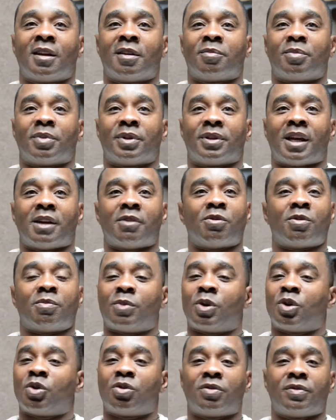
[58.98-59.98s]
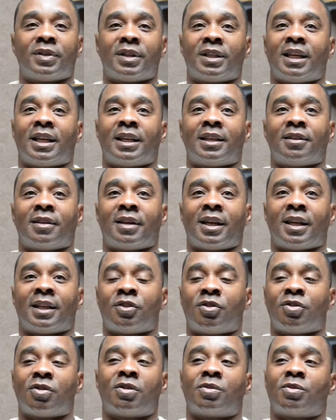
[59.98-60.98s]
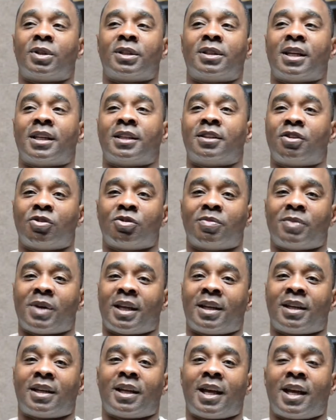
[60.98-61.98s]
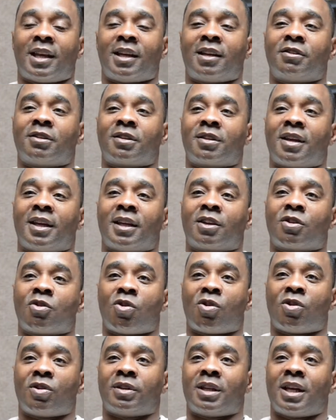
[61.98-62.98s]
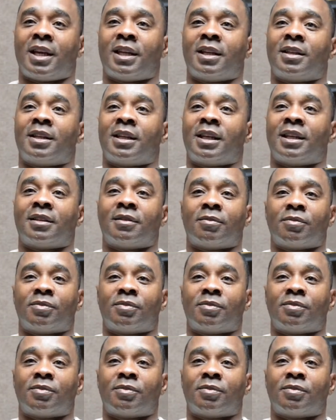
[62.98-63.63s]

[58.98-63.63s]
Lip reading: But they were moving and doing what they do, man. They had everything coordinated, and